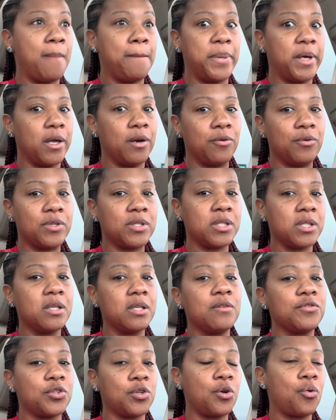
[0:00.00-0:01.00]
better
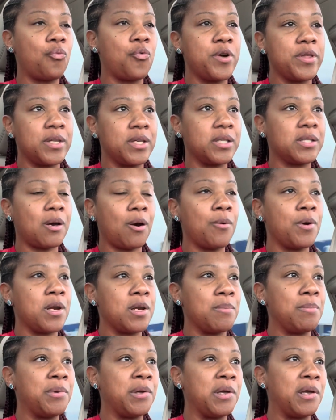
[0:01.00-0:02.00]
incentives on the one that's
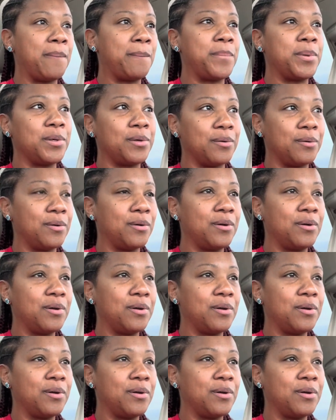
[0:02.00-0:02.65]
already being built.